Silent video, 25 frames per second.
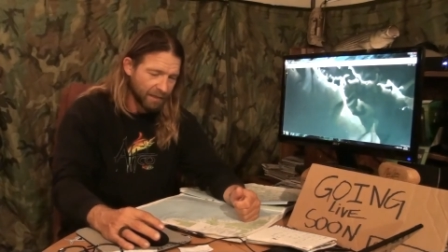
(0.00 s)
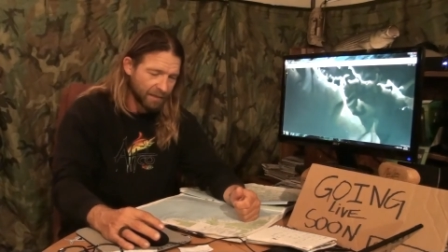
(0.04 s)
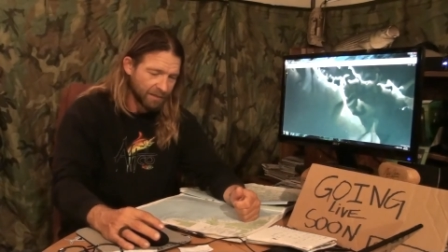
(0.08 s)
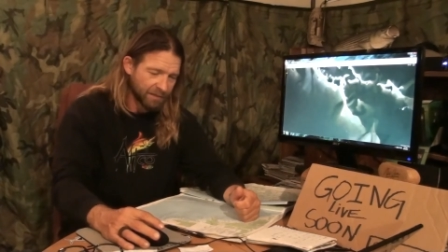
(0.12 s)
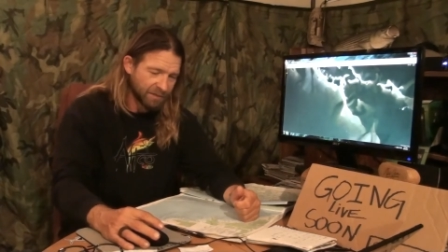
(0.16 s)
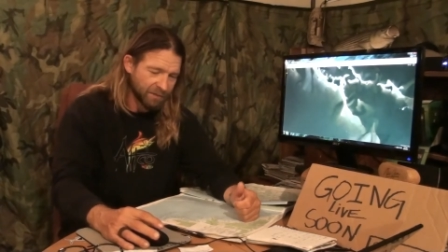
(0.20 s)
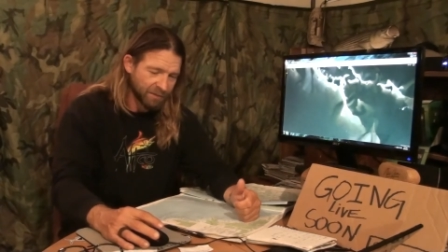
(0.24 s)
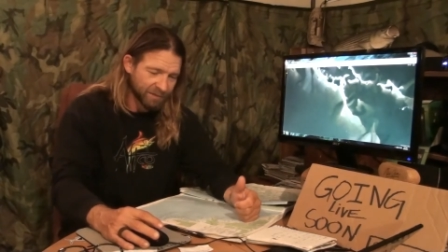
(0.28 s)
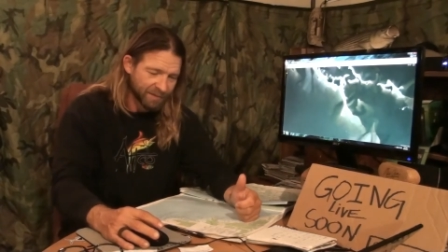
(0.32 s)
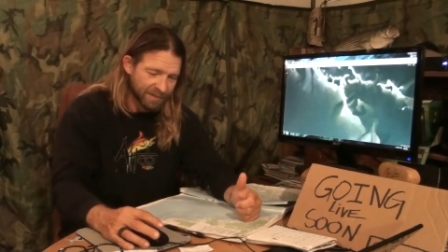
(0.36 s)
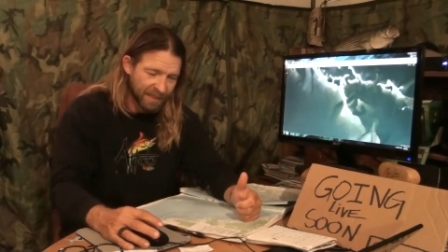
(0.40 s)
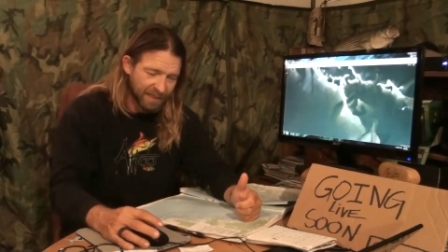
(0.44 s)

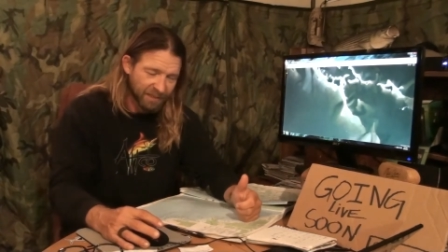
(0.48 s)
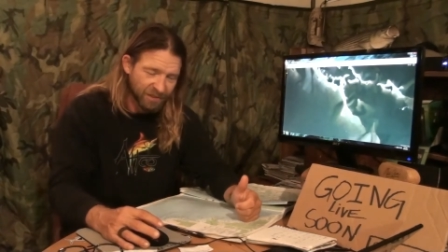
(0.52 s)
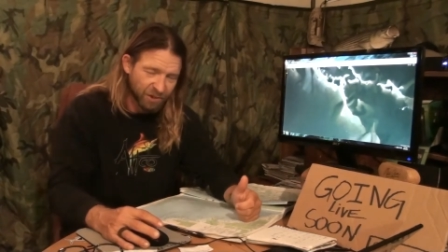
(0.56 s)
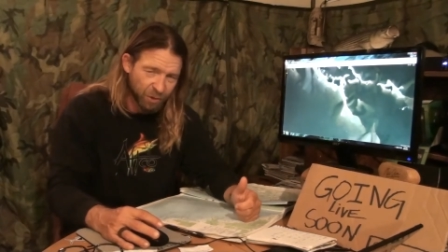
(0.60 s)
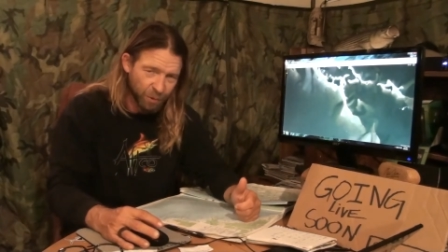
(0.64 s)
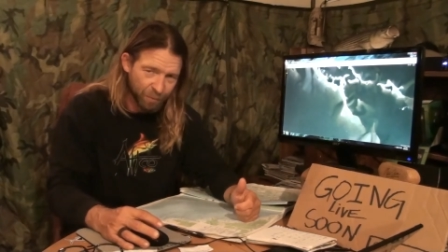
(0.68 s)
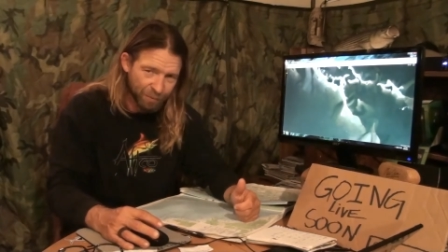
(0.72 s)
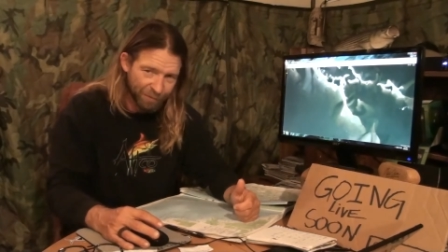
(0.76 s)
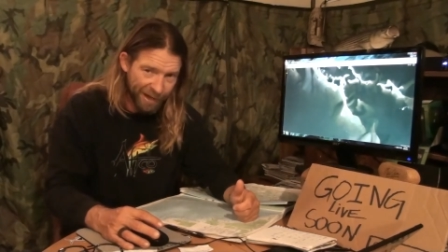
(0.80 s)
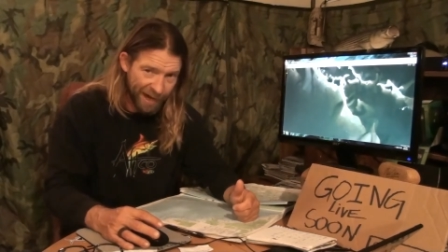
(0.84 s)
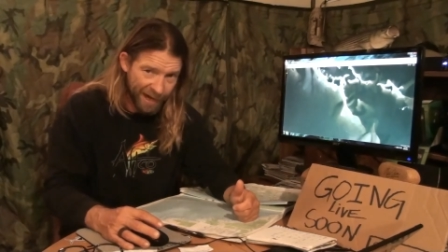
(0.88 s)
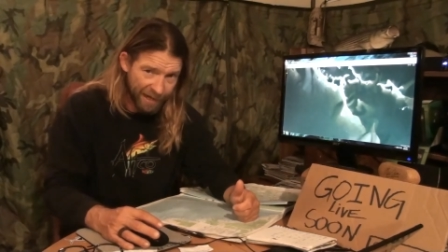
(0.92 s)
So it's not
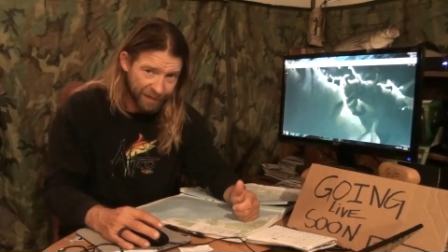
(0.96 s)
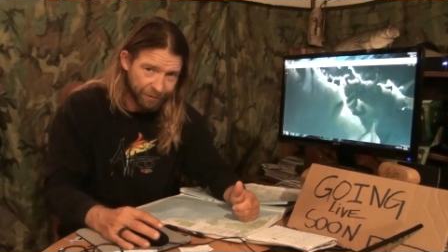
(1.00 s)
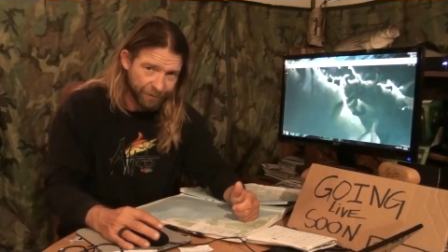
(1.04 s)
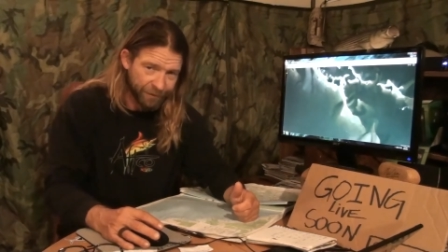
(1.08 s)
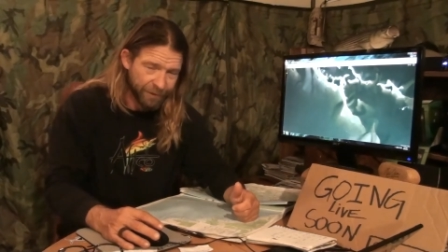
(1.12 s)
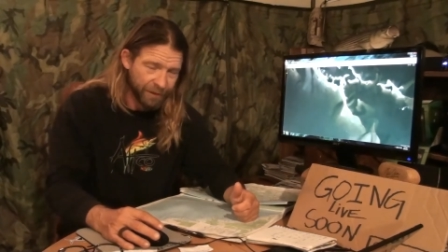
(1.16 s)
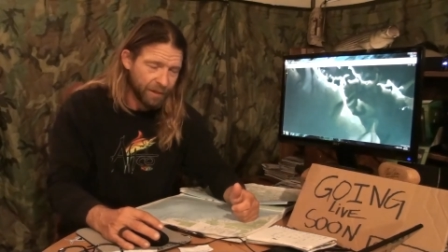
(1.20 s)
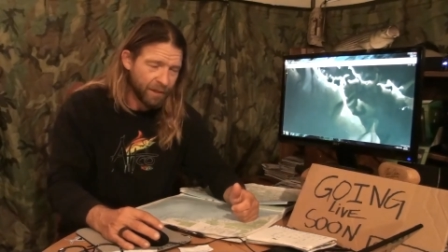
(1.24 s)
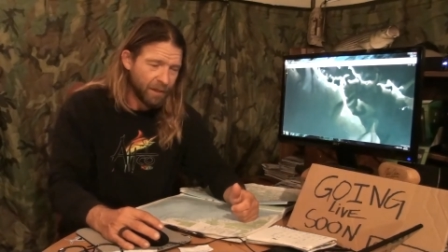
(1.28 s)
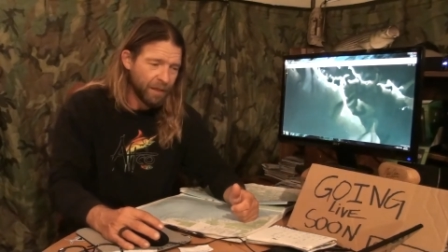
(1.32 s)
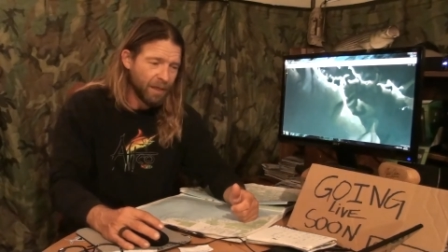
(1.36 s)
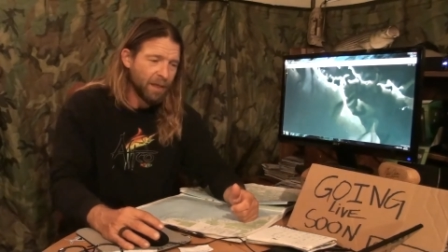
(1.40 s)
super
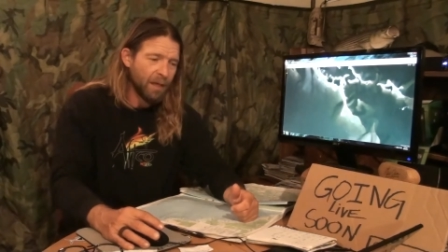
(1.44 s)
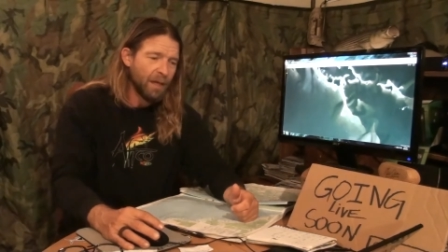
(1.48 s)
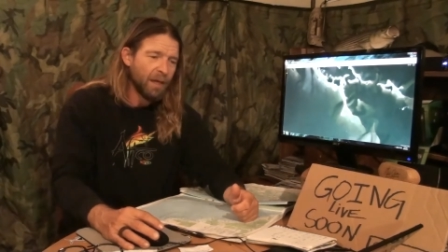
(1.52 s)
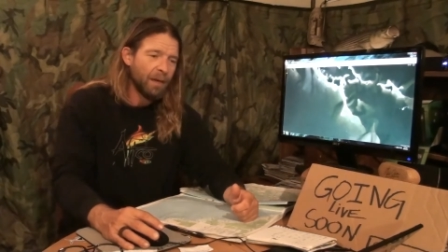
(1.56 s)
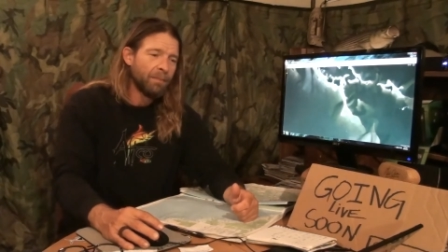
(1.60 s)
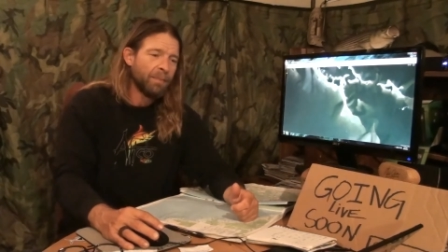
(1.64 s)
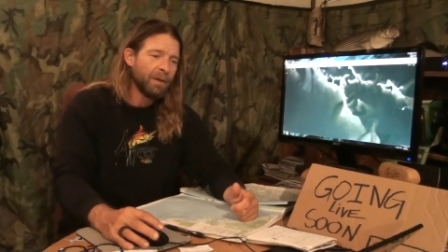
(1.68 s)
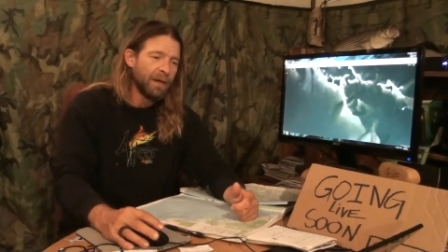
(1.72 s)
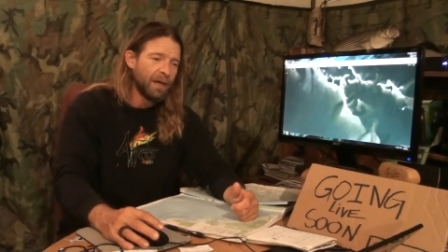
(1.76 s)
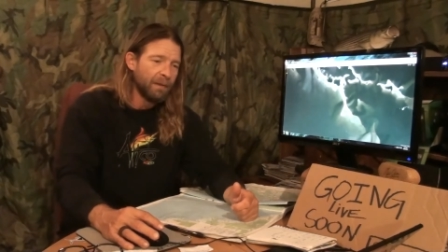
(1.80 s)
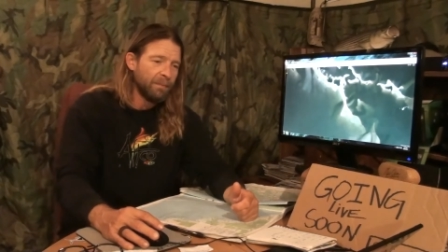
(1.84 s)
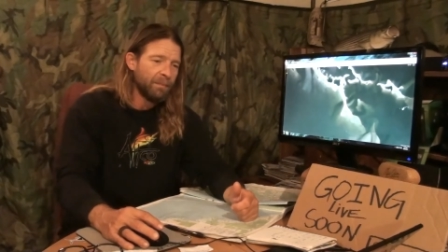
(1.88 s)
accurate,
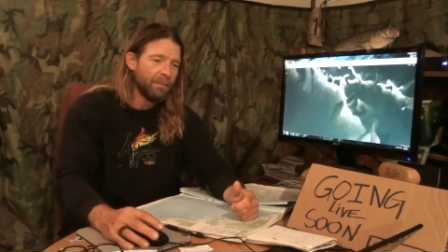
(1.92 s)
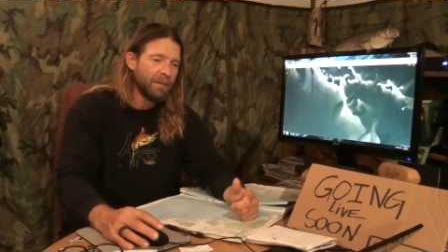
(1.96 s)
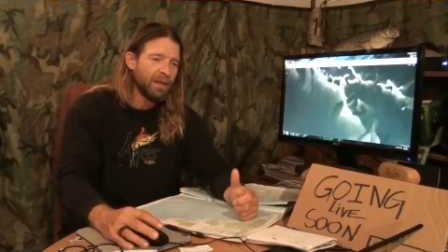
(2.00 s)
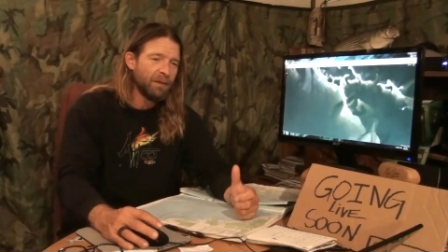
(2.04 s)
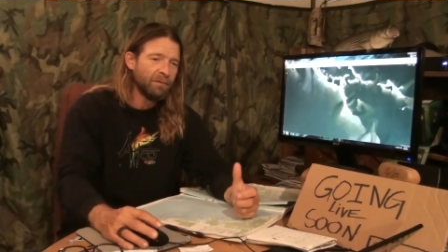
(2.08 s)
but